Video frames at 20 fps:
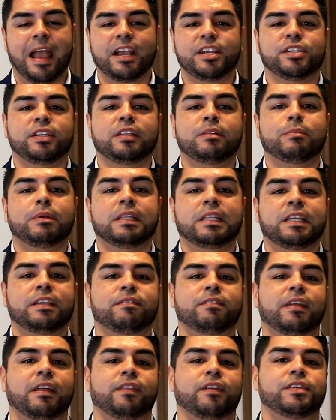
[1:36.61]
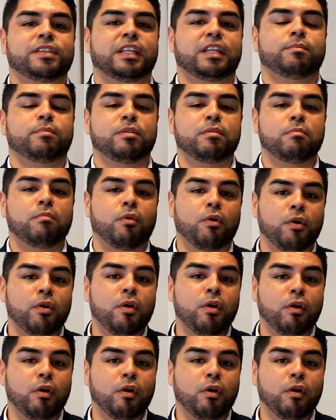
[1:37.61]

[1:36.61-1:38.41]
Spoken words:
actually believe that there's going to be more